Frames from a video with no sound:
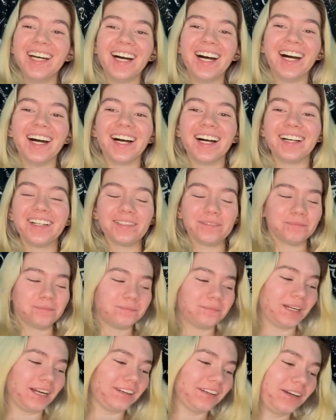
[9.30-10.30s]

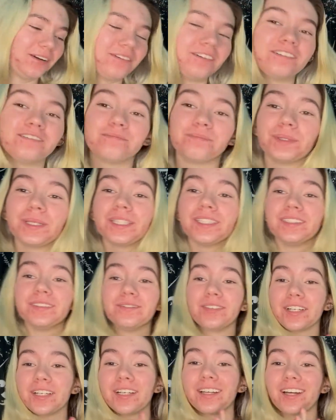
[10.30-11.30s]
I know I've been
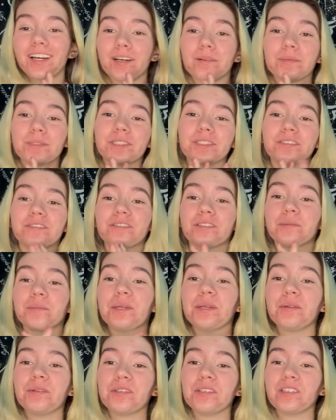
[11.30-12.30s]
very absent from
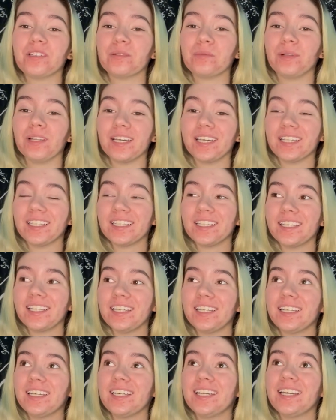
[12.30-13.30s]
YouTube
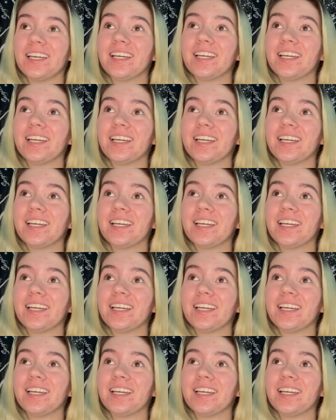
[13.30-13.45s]
lately,